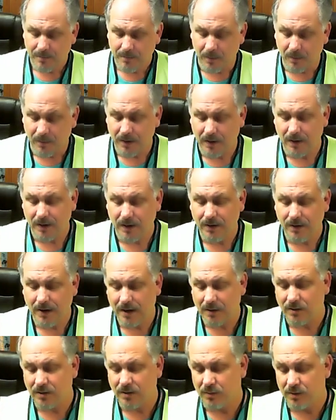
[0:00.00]
but we are
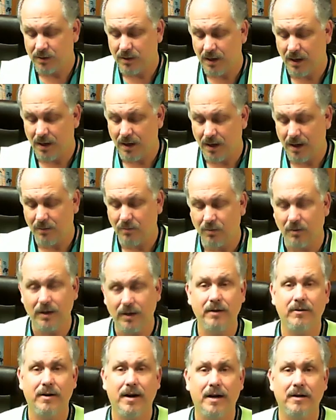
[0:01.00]
interacting with God, we're
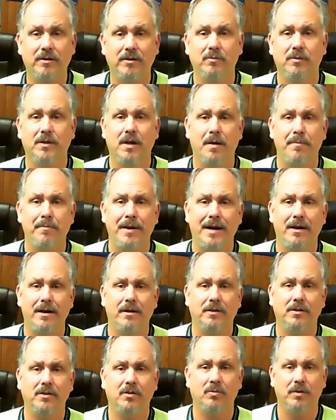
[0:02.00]
interacting with our
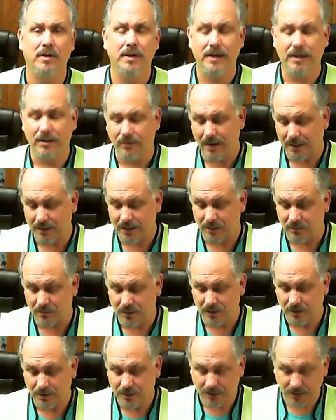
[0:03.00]
parents, we're interacting
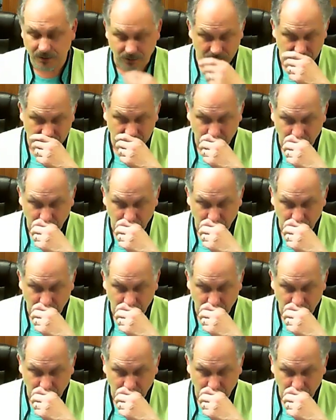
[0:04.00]
with our teachers.